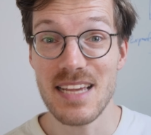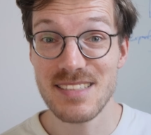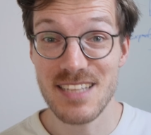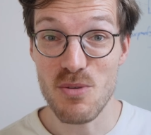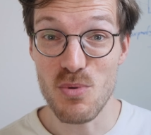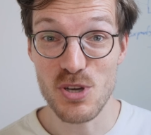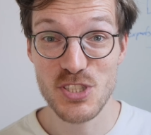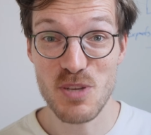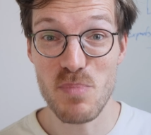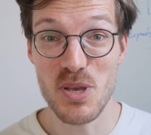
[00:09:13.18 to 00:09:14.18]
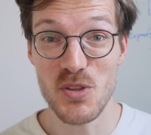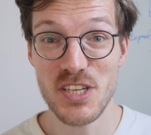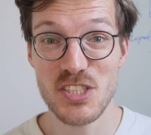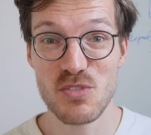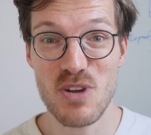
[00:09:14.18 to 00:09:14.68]
Yes, there were some
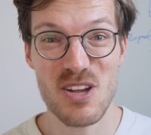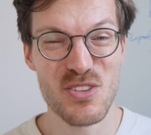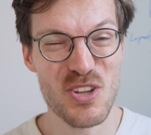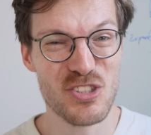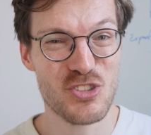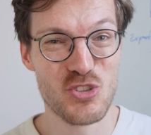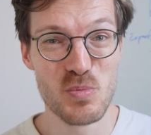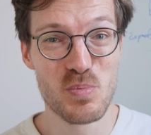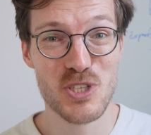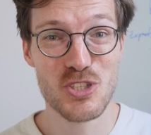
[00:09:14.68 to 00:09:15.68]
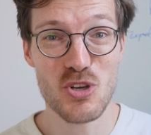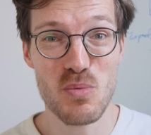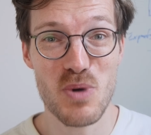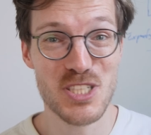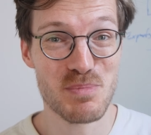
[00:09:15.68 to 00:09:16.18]
buildings around, not super
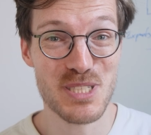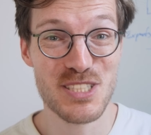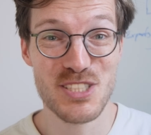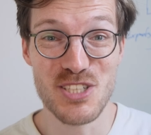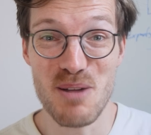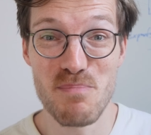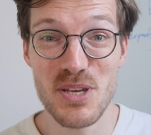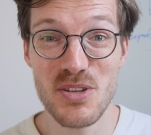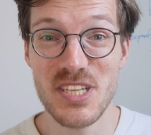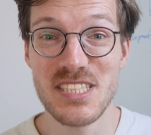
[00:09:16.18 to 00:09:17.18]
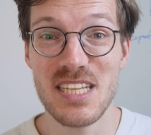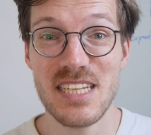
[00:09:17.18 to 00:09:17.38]
tall ones, but some buildings at